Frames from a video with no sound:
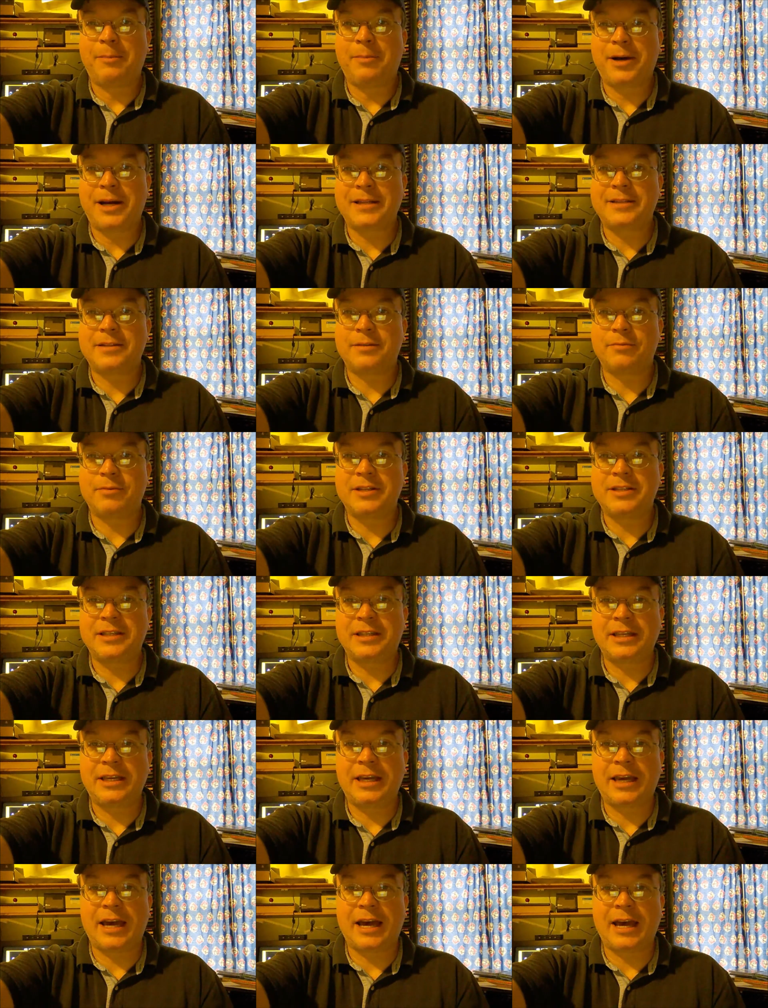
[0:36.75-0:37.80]
But
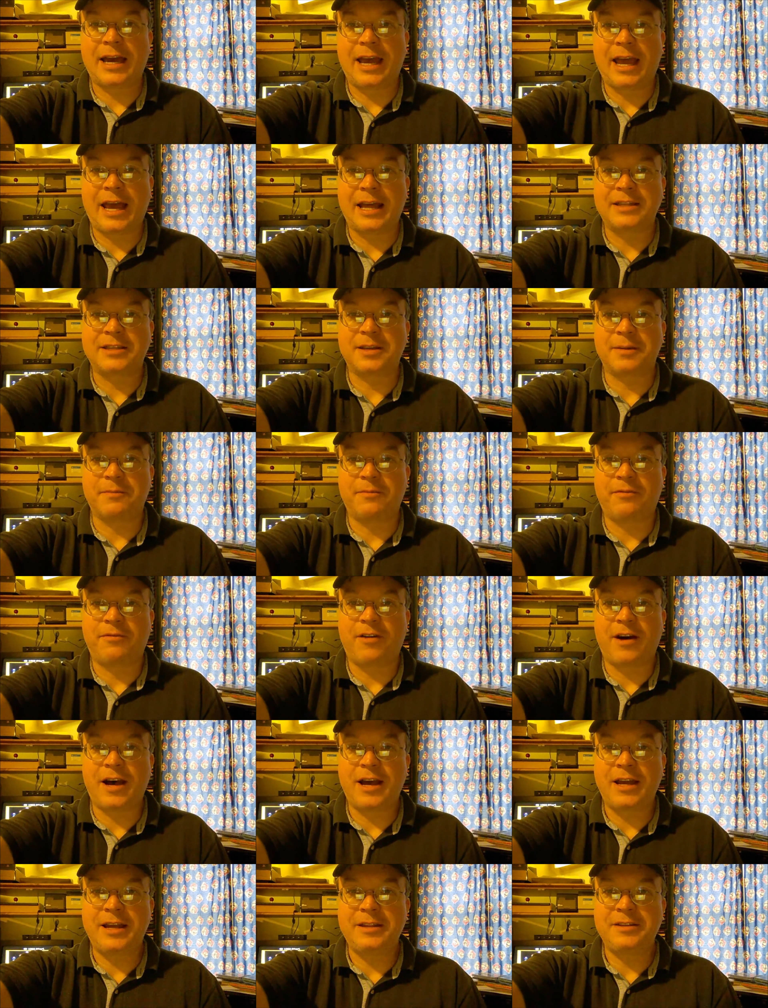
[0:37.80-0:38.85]
recently I had some
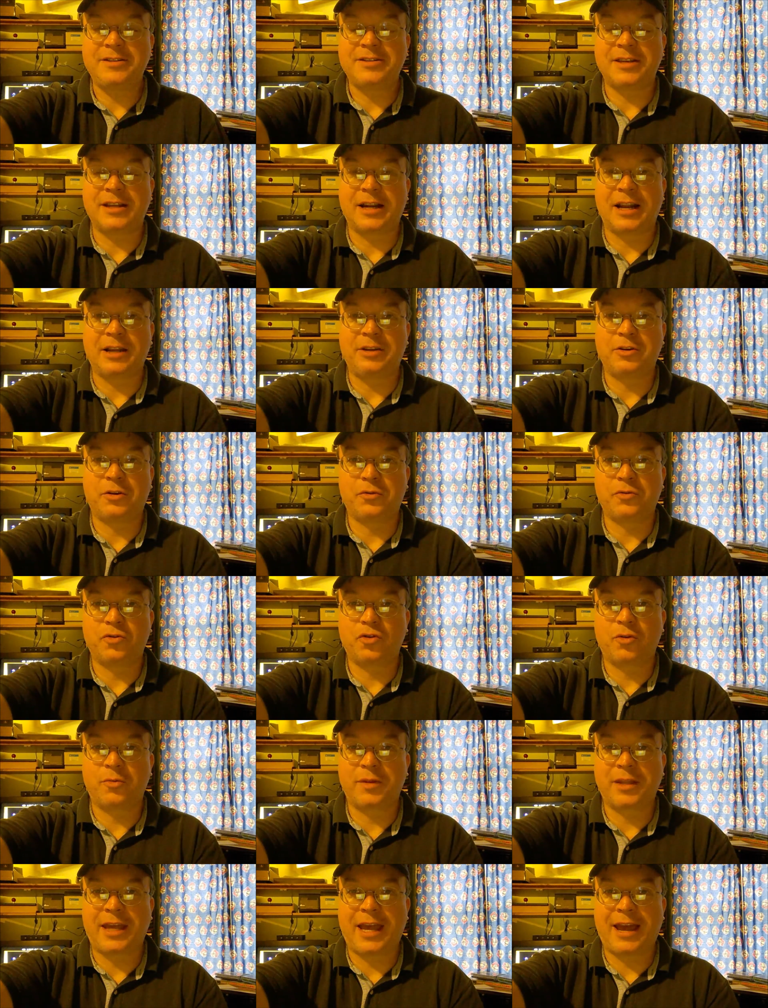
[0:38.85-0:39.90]
finds, and I don't
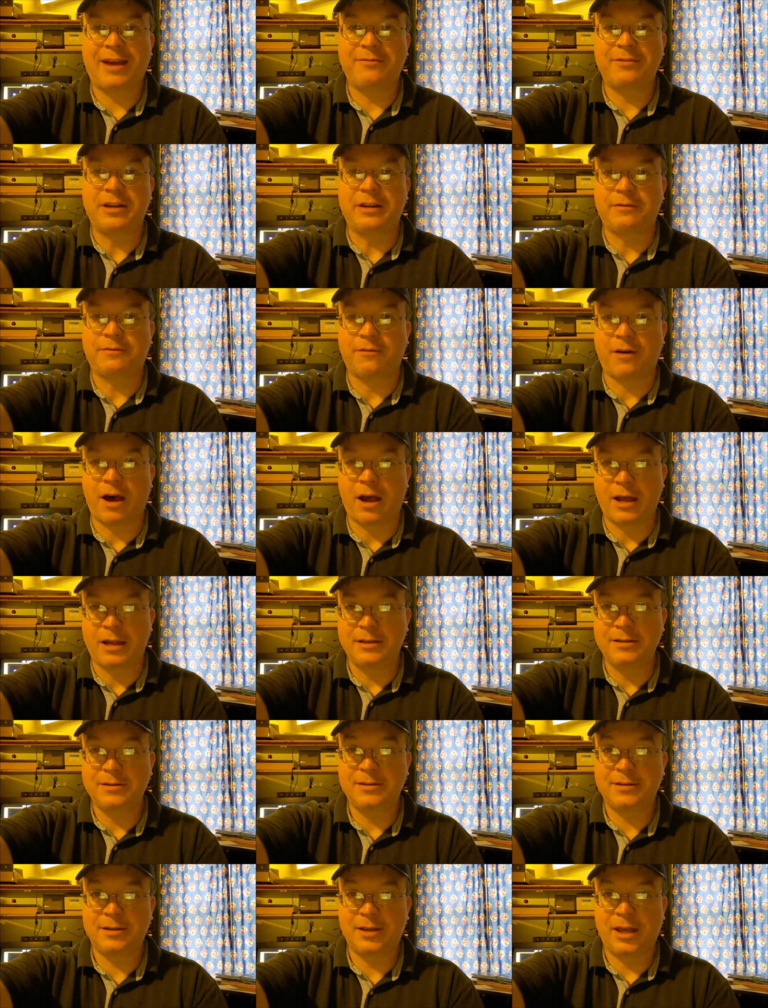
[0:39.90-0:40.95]
normally have any
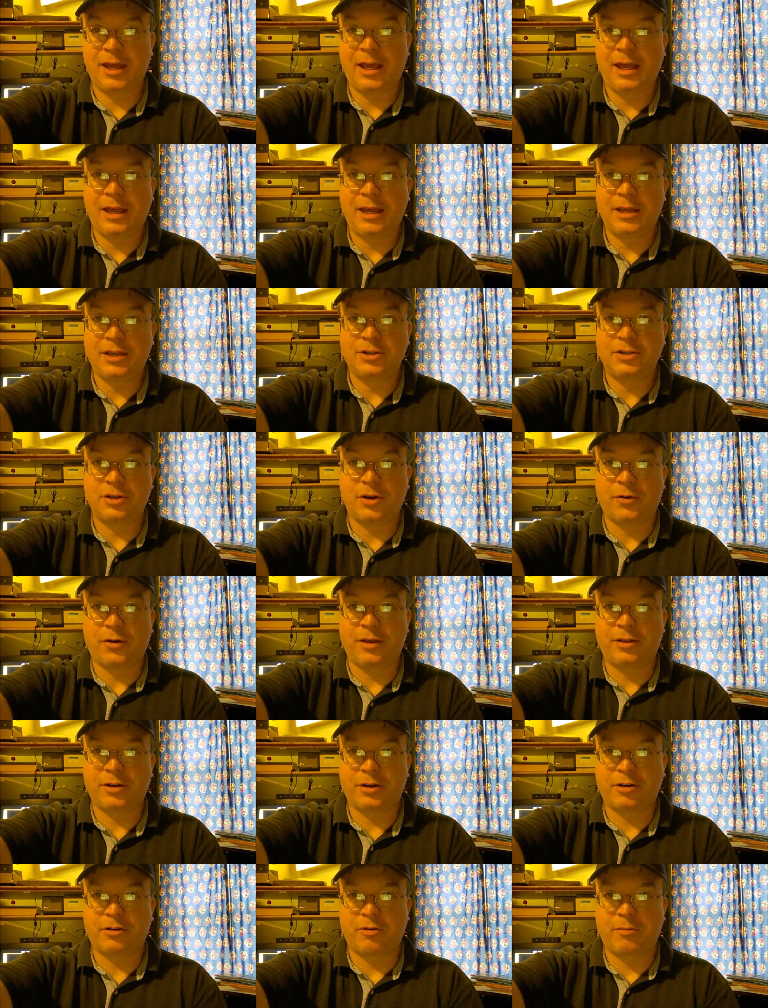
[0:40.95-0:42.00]
finds, so I
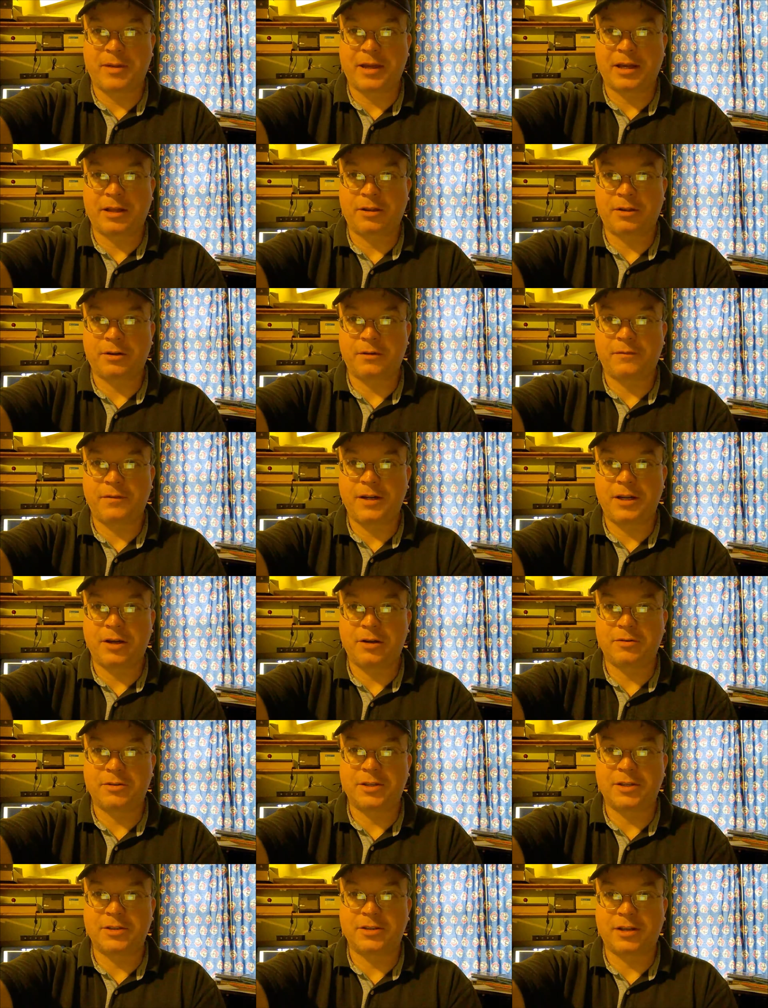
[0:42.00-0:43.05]
thought I would make a little
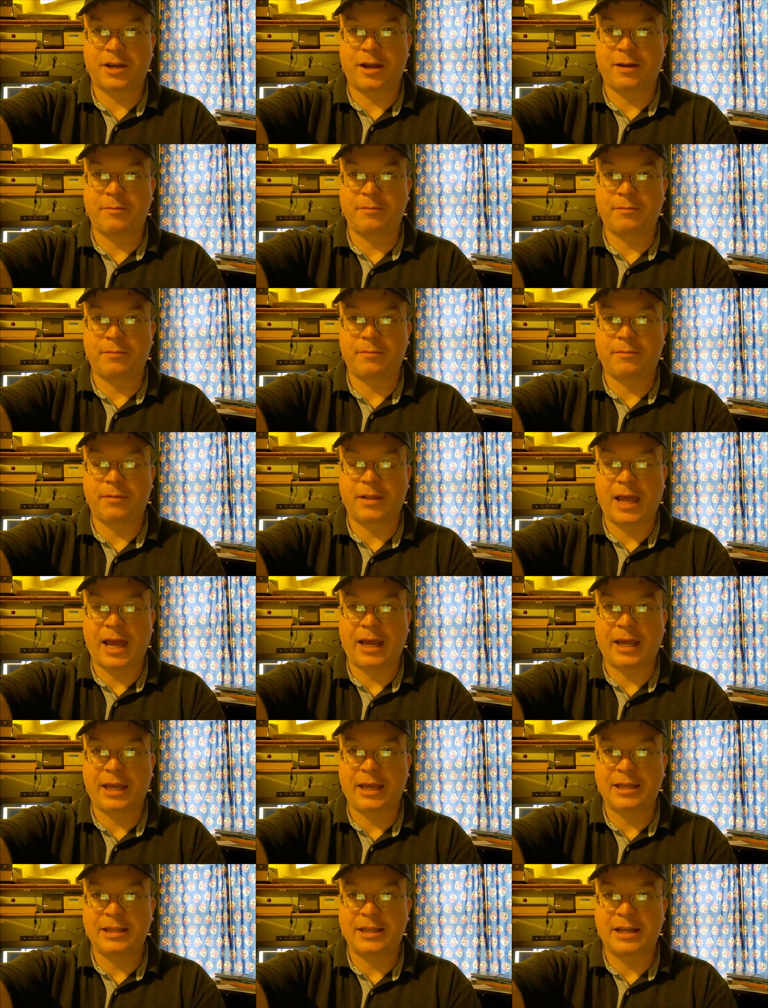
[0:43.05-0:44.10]
video since I am
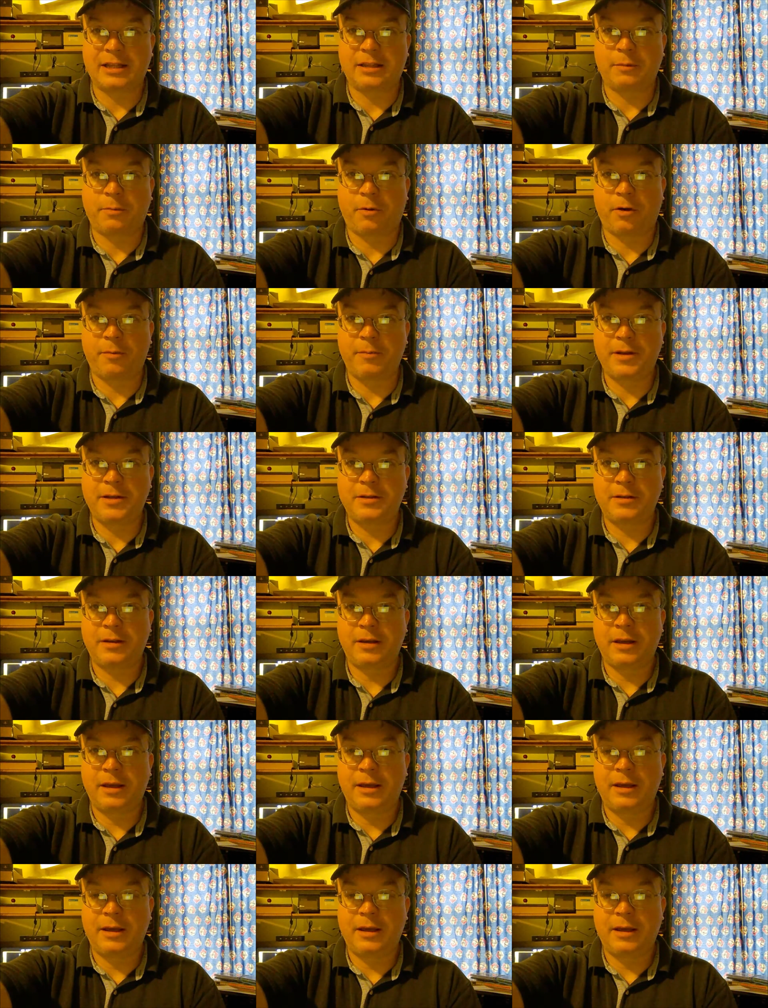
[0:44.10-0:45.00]
lacking in that department.